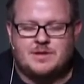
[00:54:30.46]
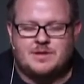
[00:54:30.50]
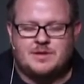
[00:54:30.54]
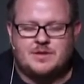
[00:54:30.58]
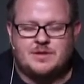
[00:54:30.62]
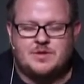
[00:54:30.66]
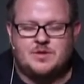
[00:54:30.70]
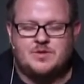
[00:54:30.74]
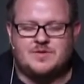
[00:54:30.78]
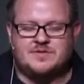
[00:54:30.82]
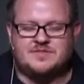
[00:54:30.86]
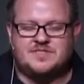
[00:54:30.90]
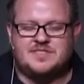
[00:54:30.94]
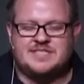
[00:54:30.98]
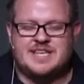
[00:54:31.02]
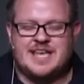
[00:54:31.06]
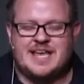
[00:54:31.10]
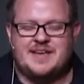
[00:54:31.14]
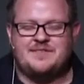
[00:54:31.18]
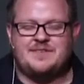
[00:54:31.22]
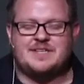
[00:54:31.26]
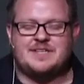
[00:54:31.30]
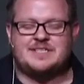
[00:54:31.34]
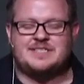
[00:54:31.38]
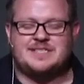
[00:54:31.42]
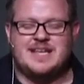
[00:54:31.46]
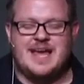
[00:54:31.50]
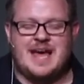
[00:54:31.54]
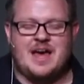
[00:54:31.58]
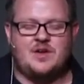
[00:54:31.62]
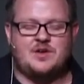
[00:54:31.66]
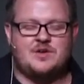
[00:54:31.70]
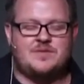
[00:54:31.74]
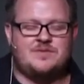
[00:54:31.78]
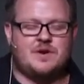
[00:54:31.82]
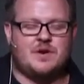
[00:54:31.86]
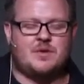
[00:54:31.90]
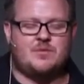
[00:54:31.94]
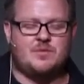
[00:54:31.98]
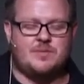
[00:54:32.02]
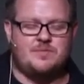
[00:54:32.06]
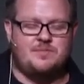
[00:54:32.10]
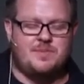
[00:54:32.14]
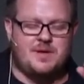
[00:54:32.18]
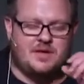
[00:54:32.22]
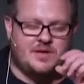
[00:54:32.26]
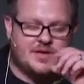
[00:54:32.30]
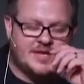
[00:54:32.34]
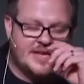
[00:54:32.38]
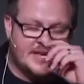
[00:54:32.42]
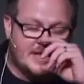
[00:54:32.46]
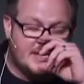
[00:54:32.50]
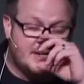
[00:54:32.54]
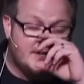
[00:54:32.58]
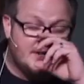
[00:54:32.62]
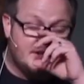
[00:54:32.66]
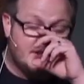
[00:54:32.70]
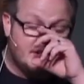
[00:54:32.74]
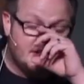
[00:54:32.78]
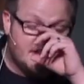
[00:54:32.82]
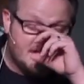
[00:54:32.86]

You have saved us out of our rebellion.